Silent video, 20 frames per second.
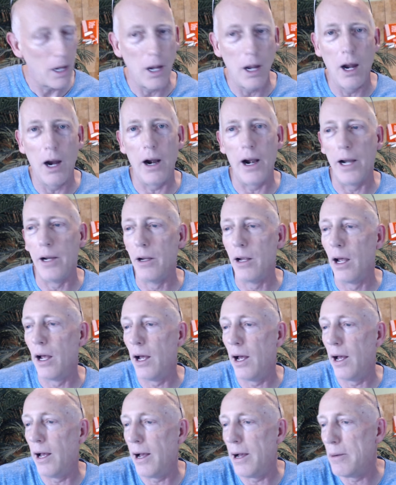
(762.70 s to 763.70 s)
All right.
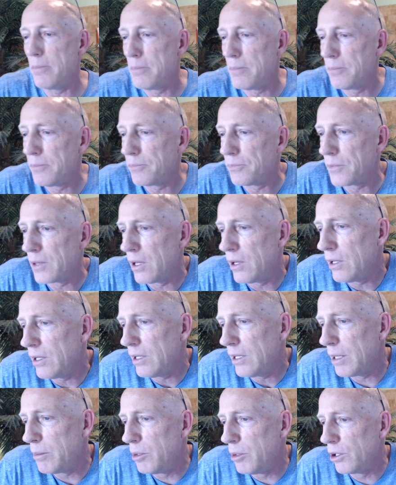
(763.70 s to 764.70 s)

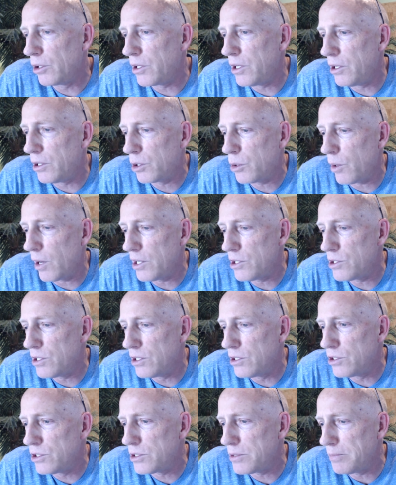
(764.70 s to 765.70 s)
Let me look at your
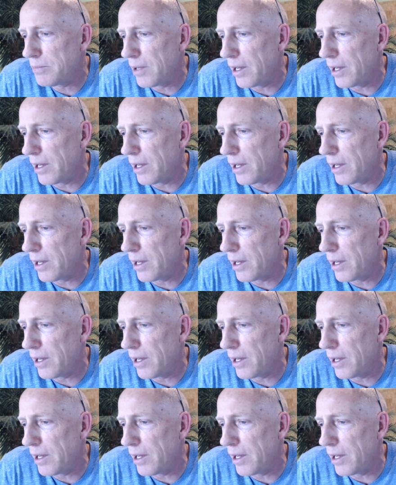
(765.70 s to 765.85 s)
questions,